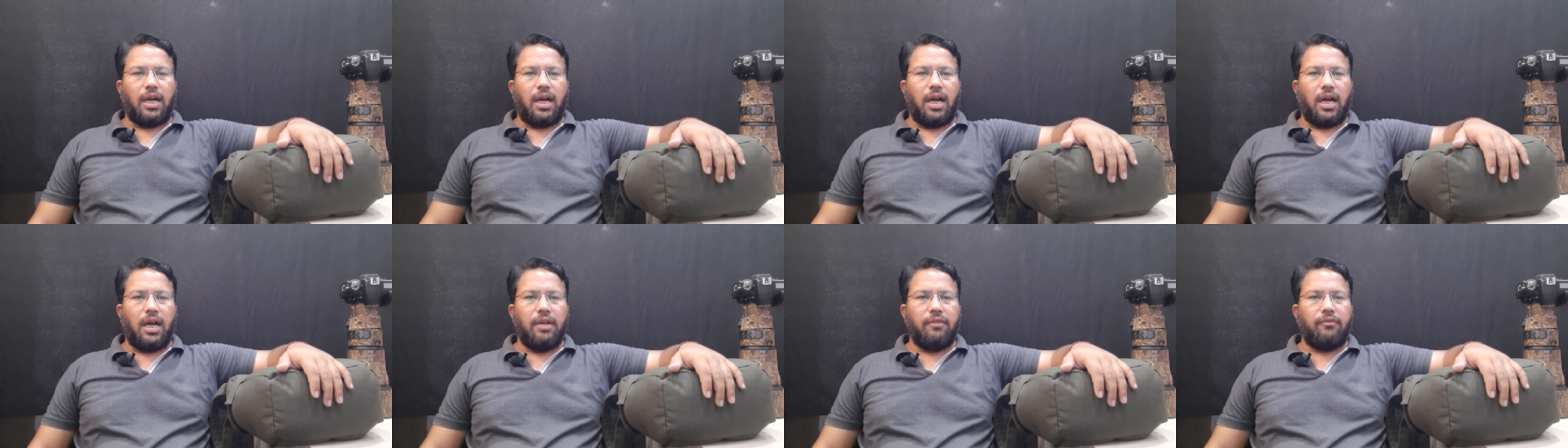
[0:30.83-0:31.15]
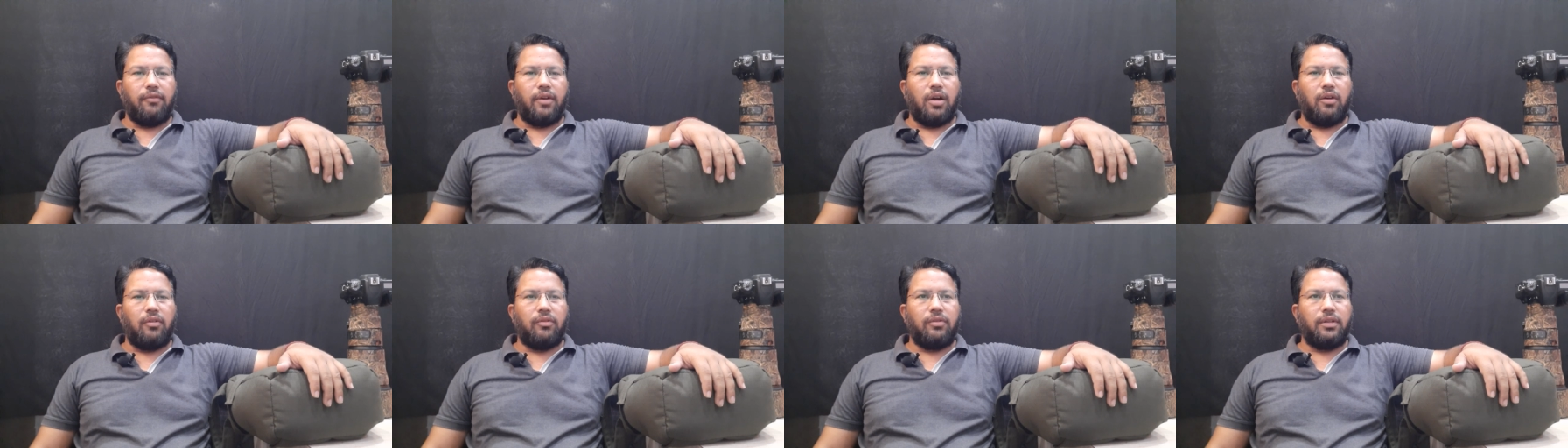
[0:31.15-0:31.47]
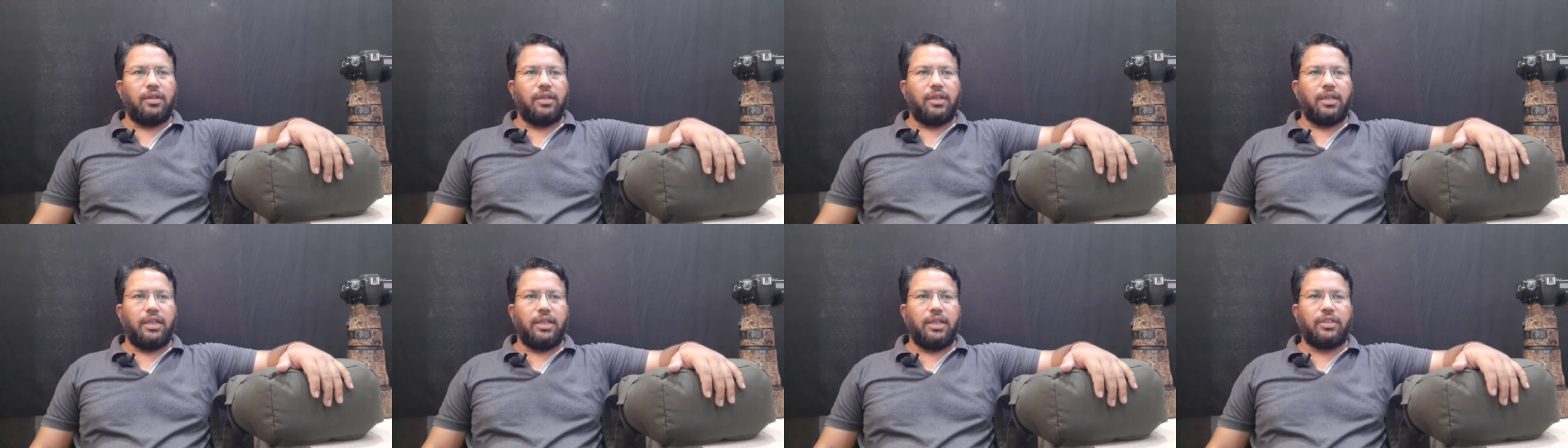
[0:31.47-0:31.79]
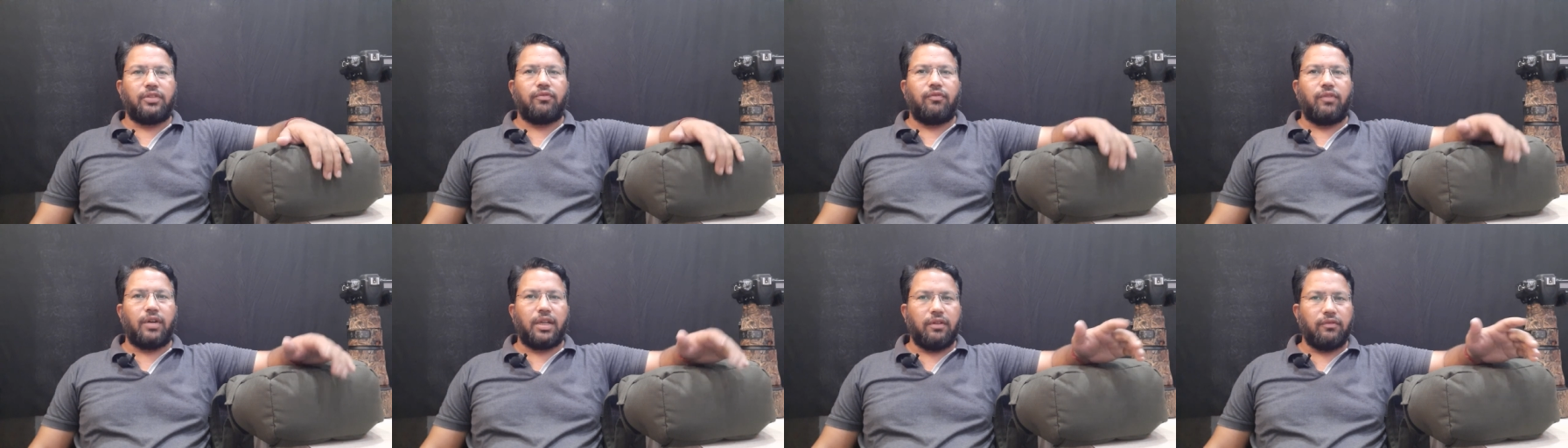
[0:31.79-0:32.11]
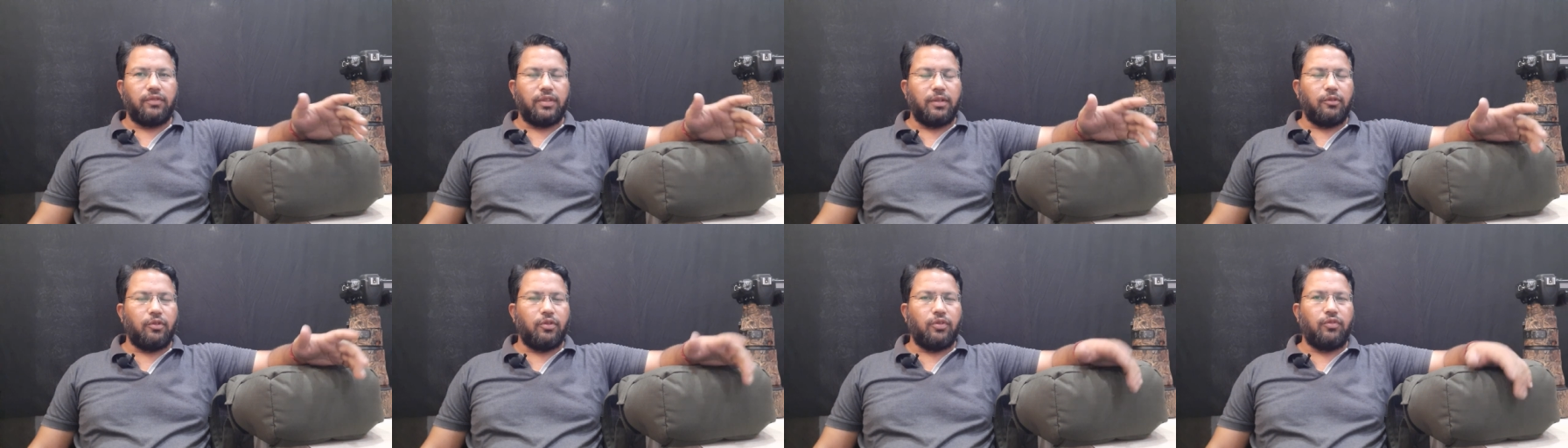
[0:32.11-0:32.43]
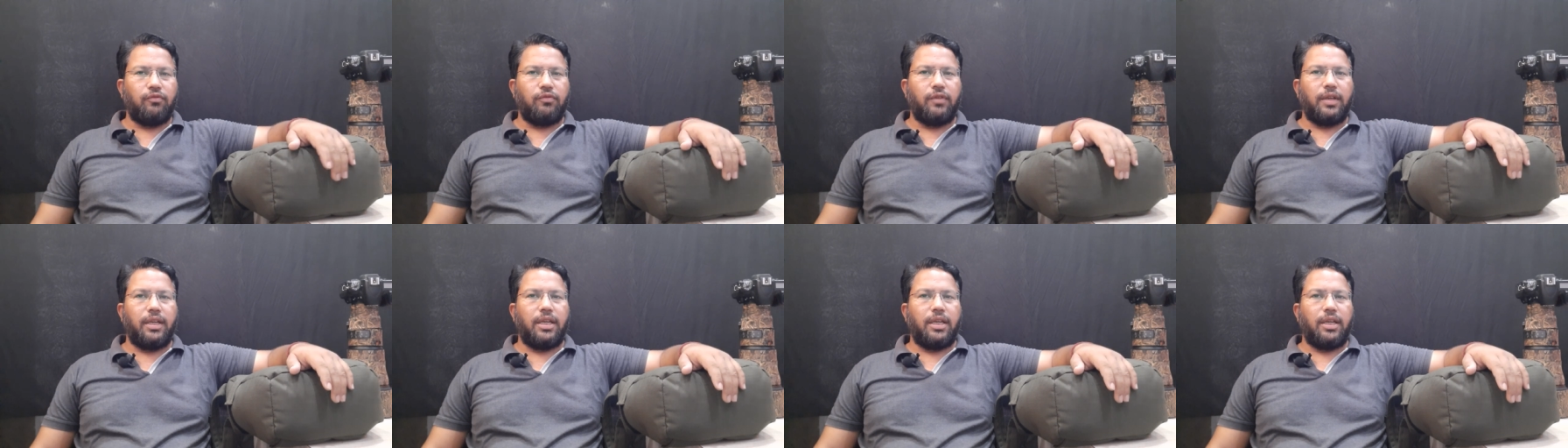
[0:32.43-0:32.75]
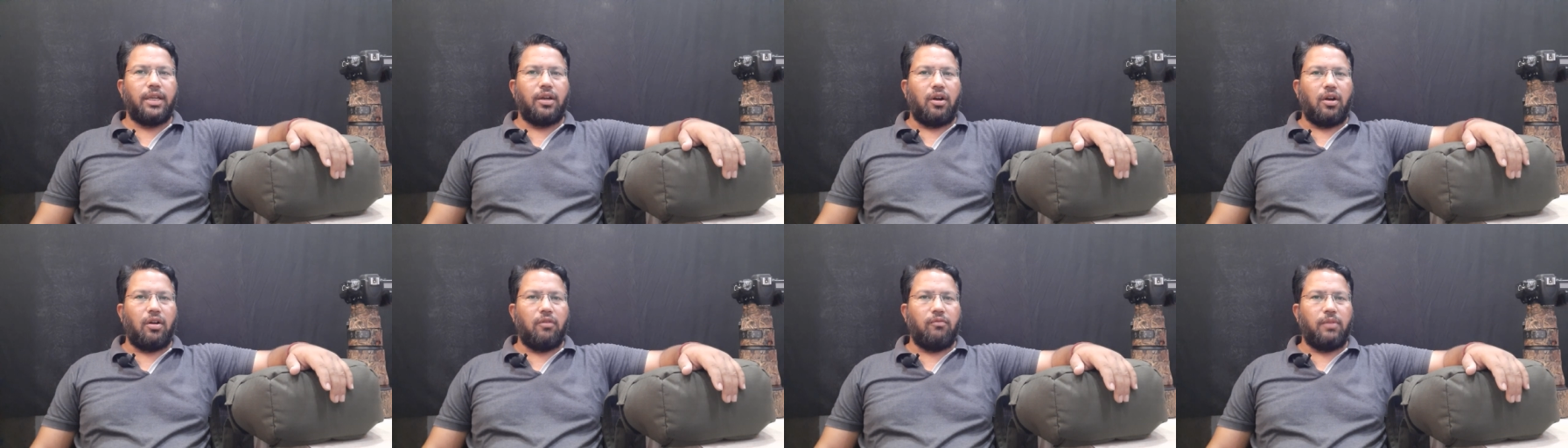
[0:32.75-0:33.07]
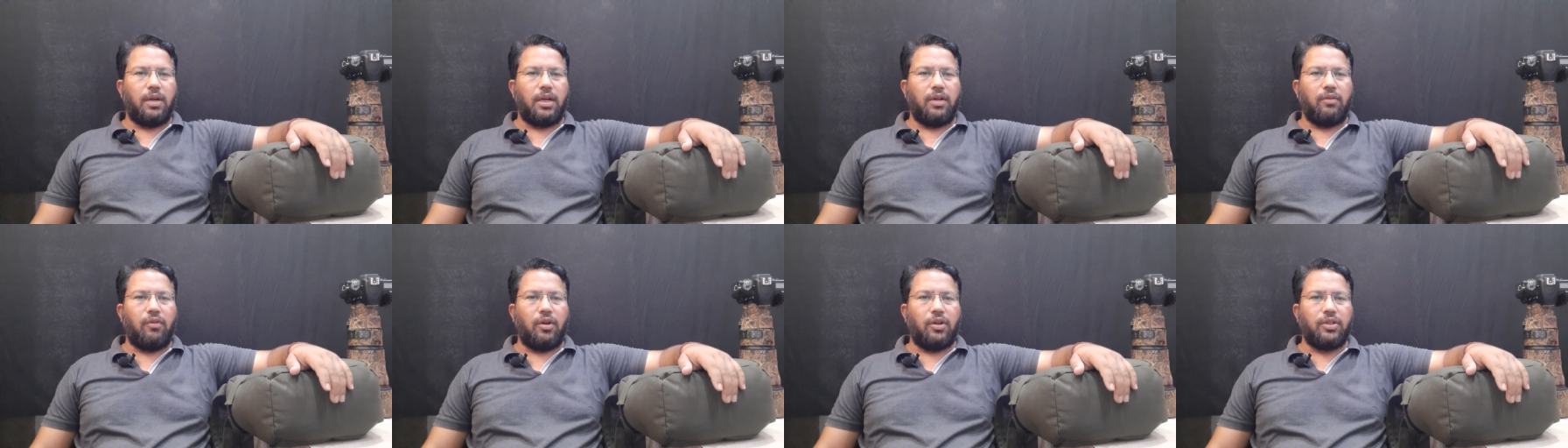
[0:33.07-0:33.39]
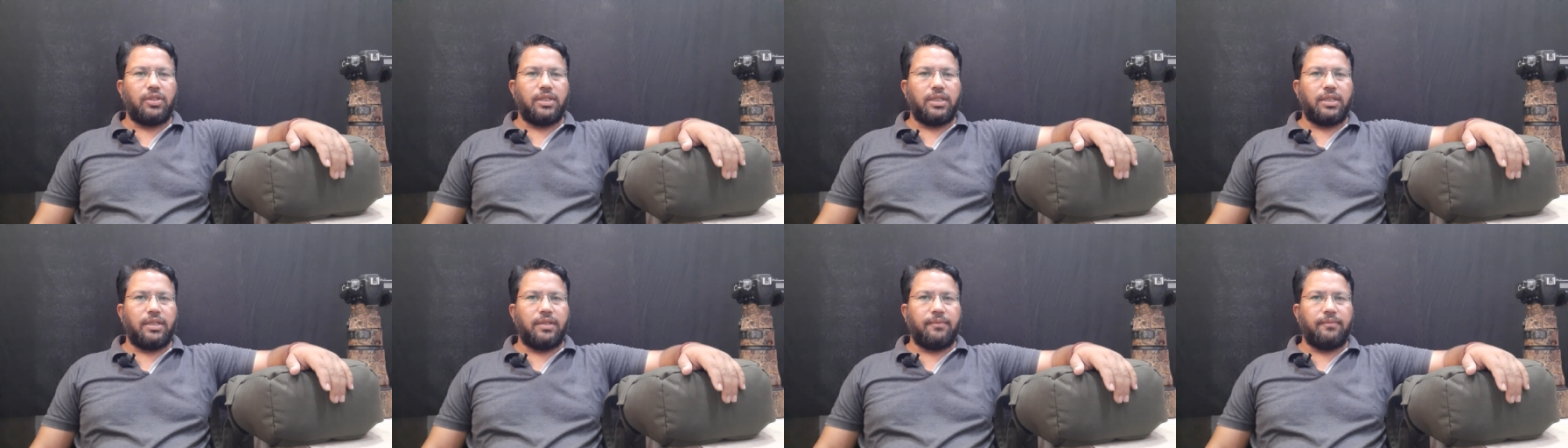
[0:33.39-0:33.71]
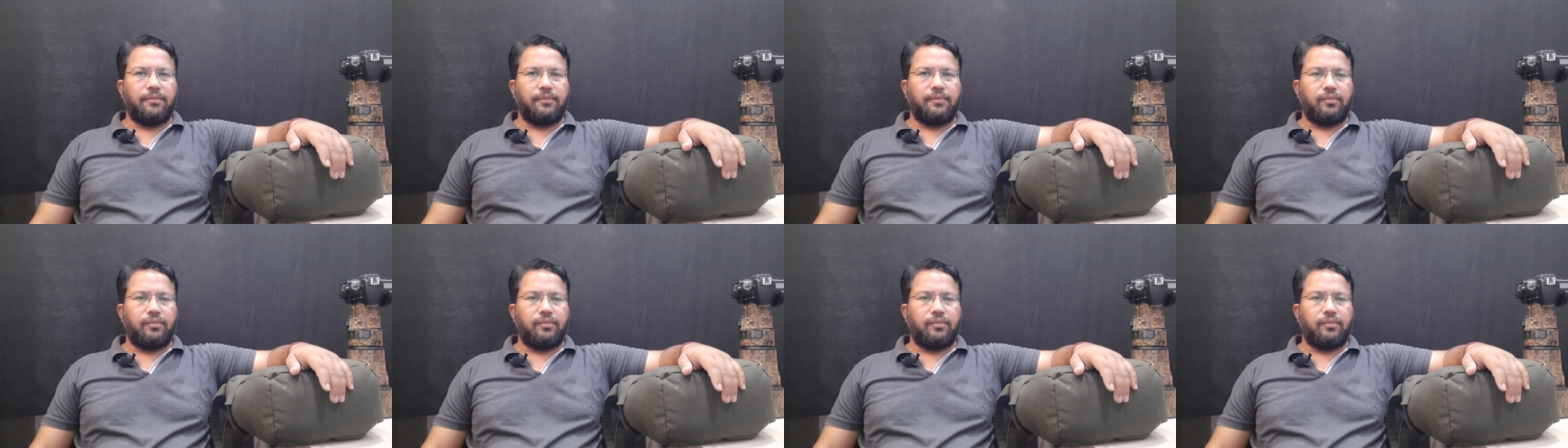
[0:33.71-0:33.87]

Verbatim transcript: I found it's one of the good way of bird watching,